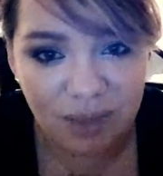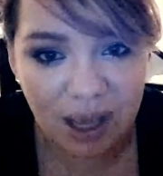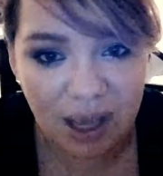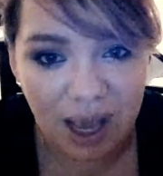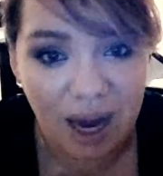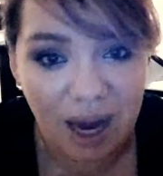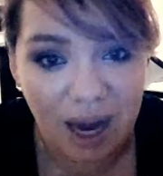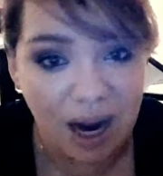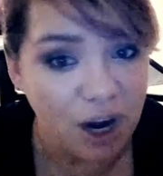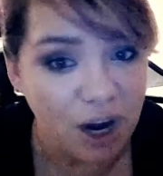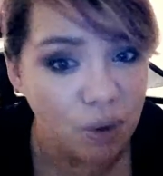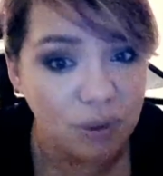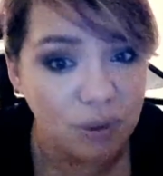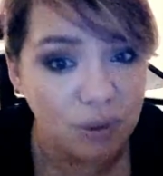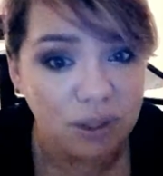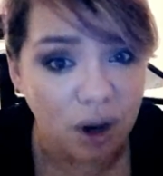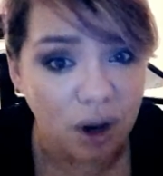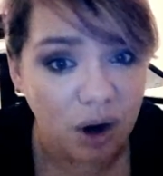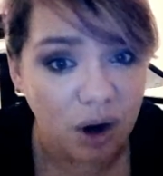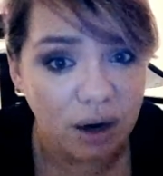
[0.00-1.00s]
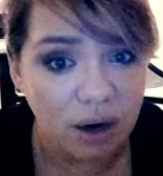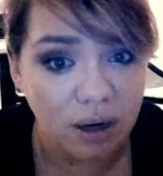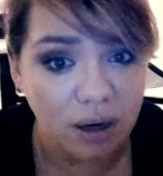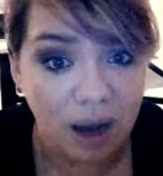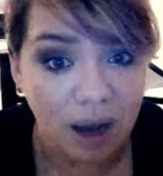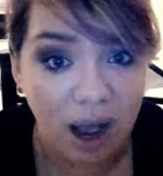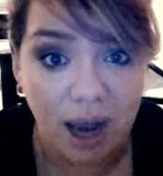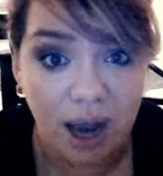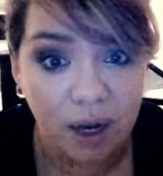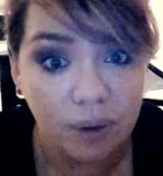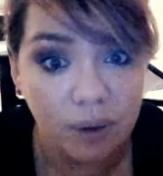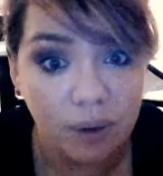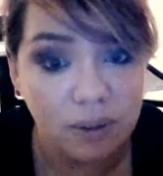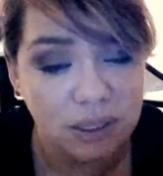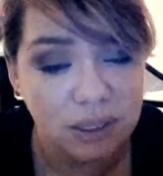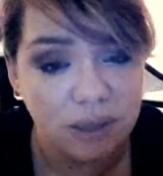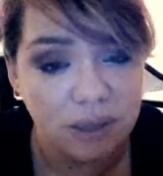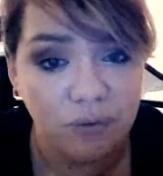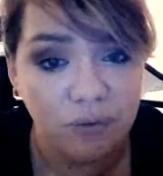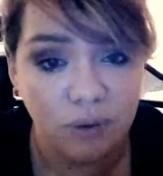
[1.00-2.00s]
And I know it's hard. I know it's
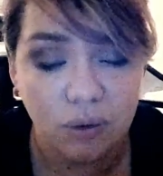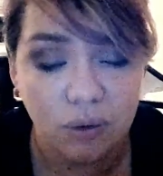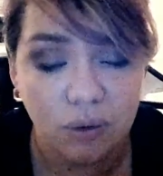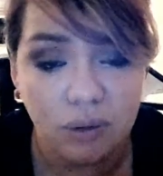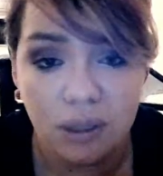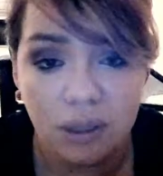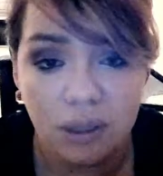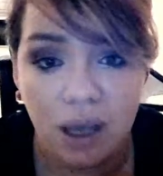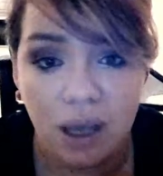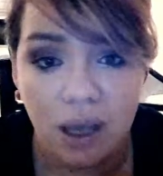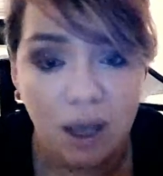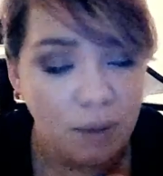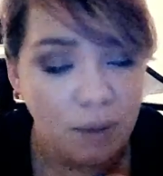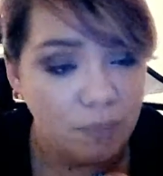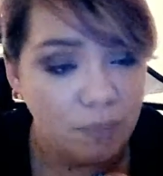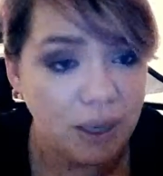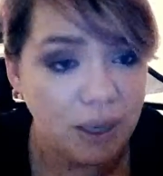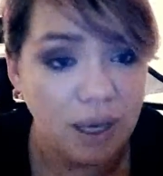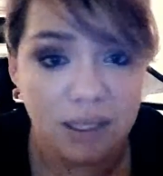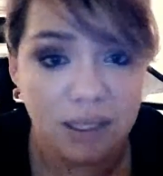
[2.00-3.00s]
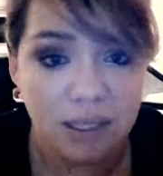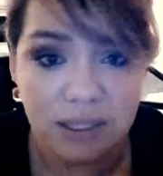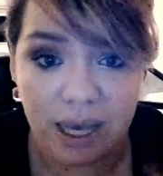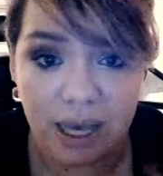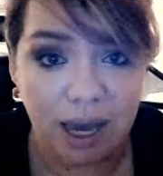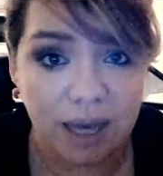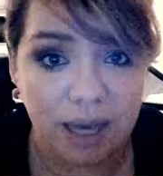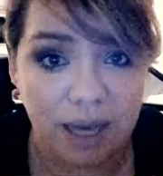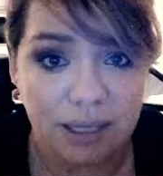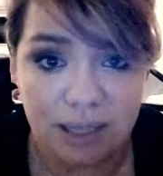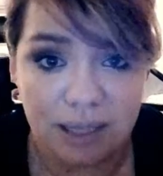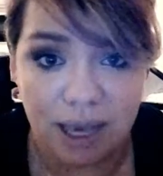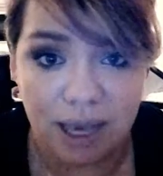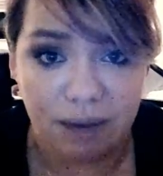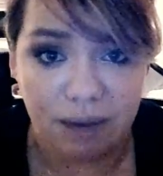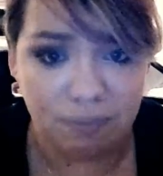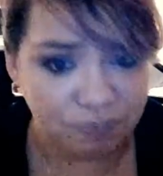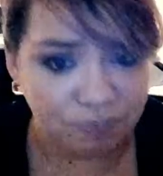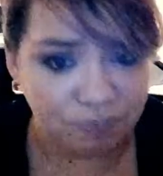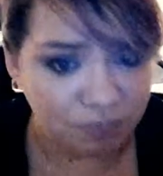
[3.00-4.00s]
difficult because, like I
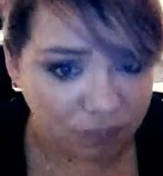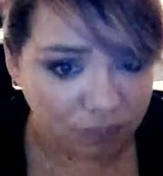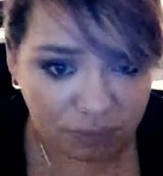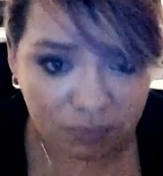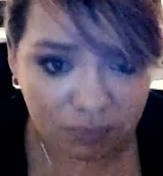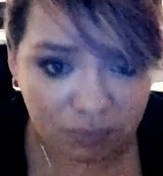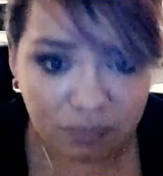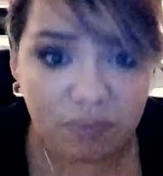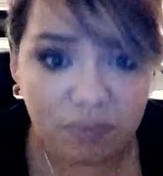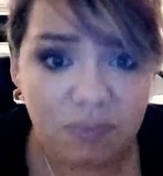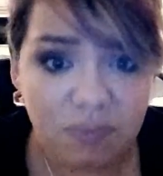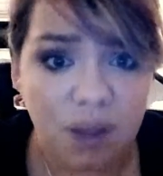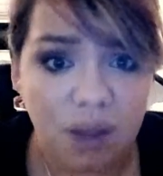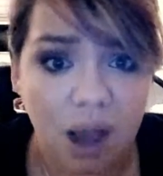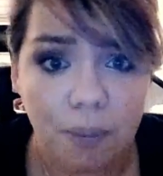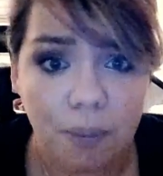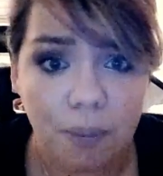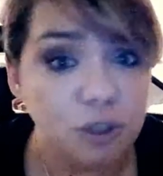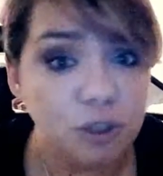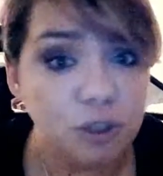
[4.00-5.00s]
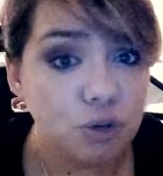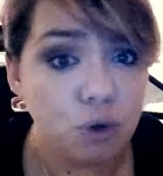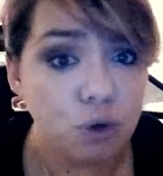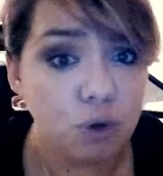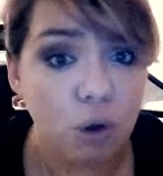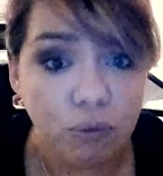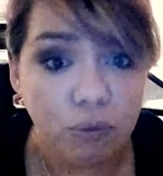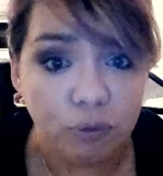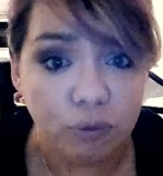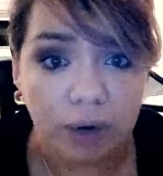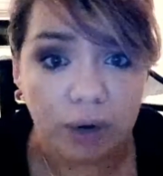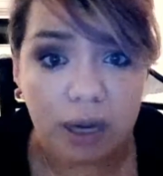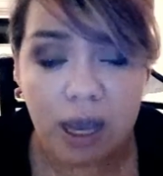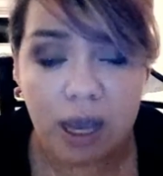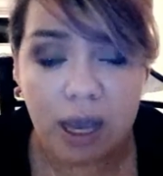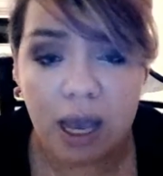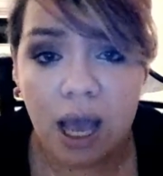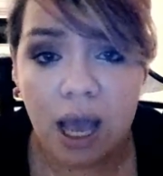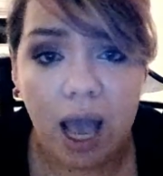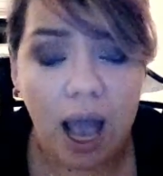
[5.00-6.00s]
said, I'm a control freak.
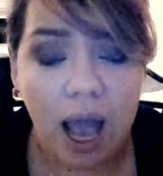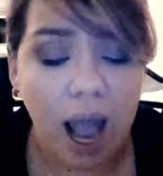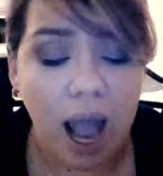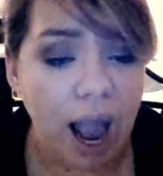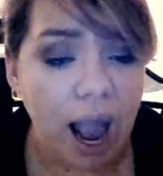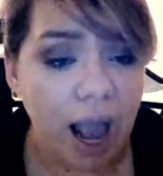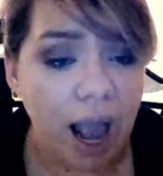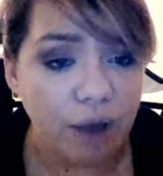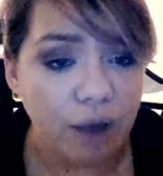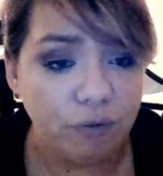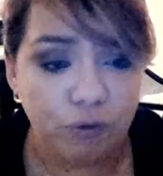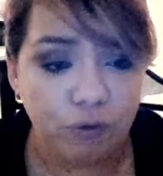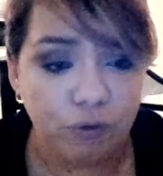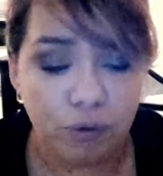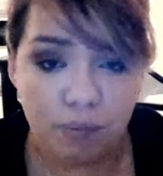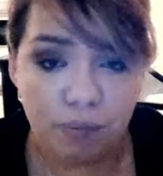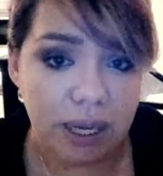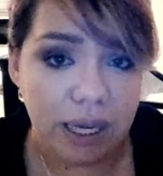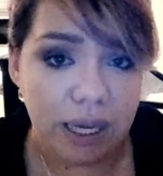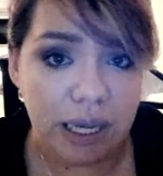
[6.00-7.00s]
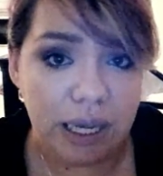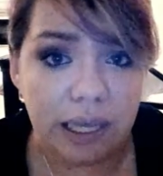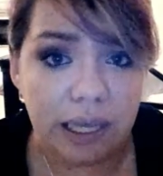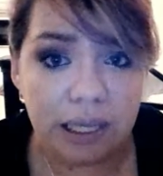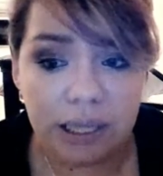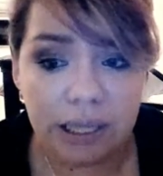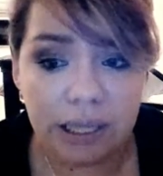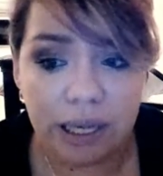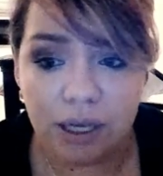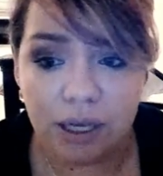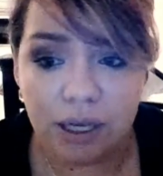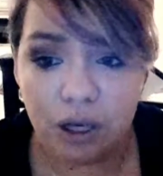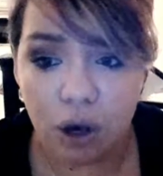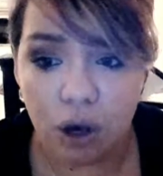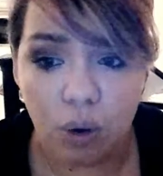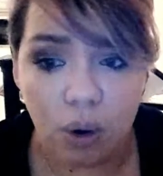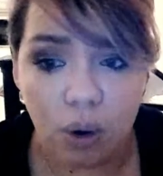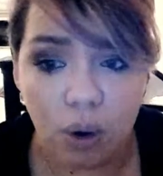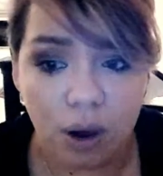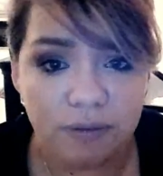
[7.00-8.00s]
And for me, letting
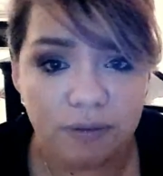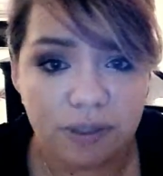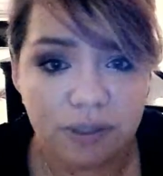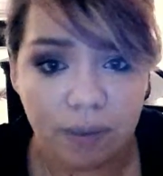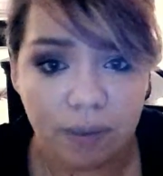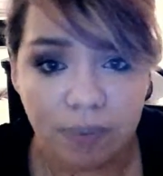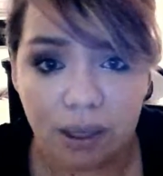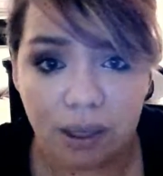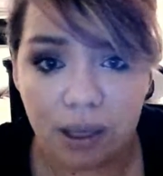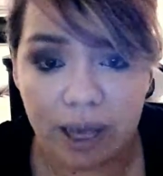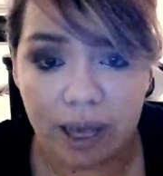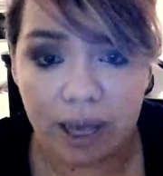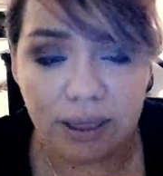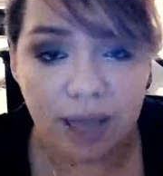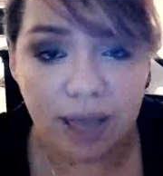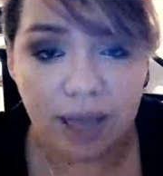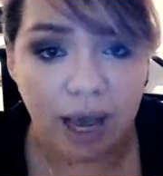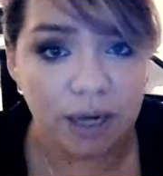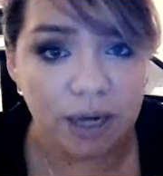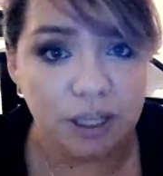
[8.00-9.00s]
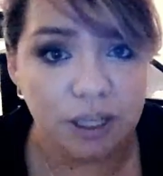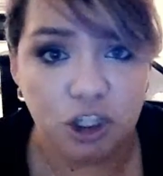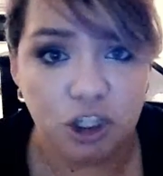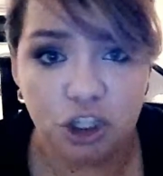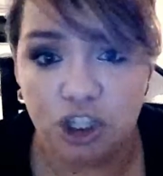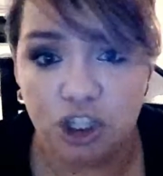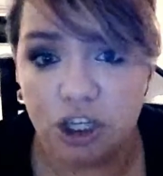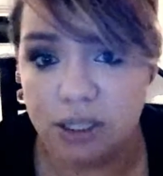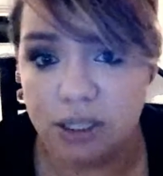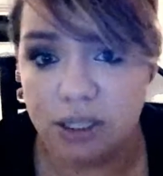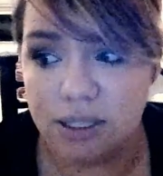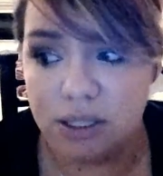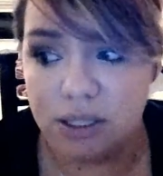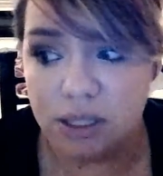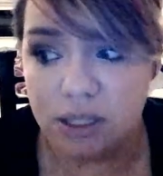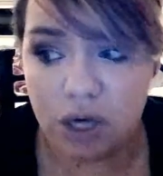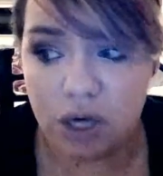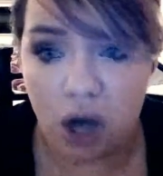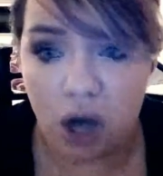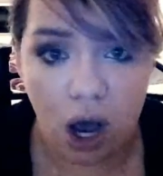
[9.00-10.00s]
go of something like that is just
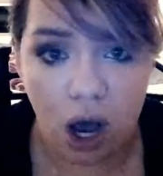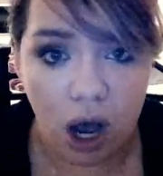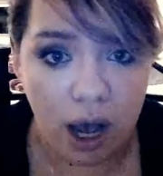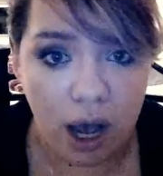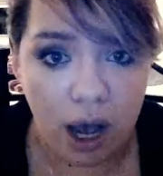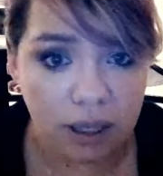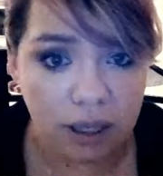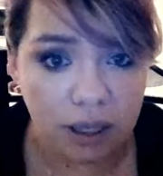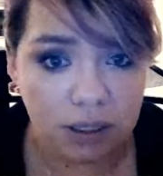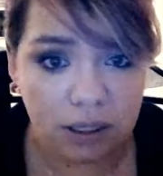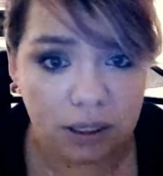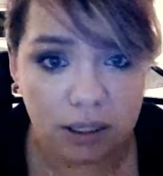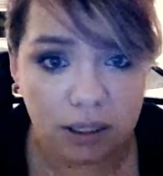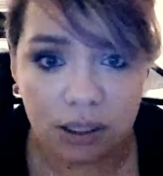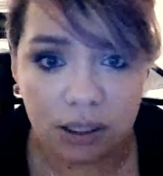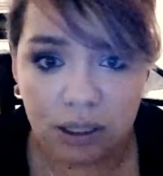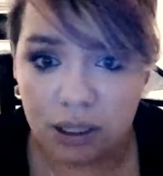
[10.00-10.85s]
not,